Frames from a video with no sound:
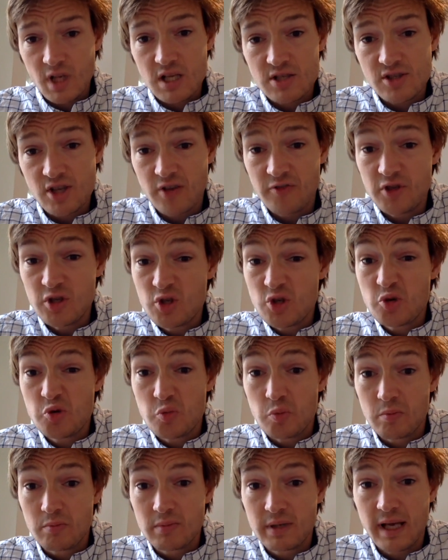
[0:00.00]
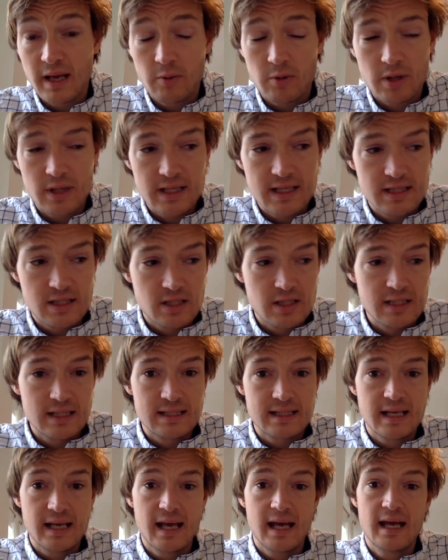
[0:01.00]
So if you do get one of these, you
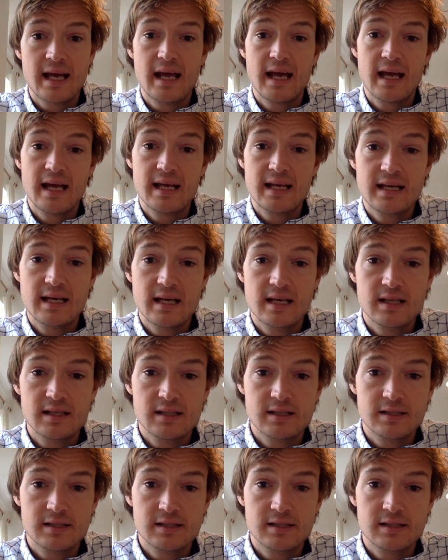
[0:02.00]
need to get a